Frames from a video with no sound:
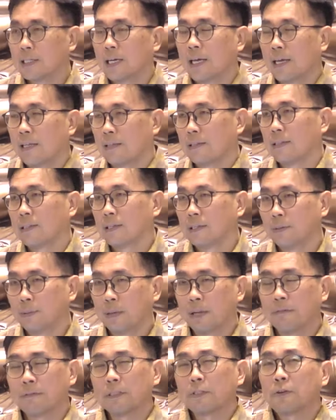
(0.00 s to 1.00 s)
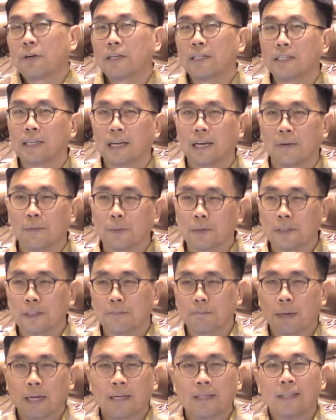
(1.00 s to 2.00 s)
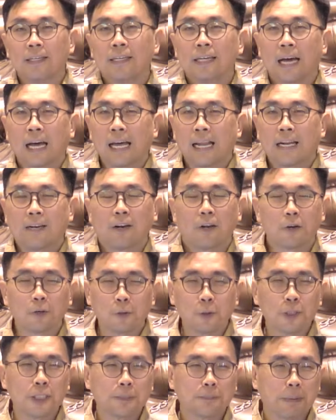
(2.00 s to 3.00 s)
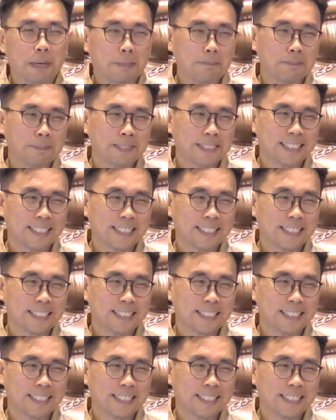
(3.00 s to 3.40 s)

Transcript: And when I first read it, I had a lot of goosebumps.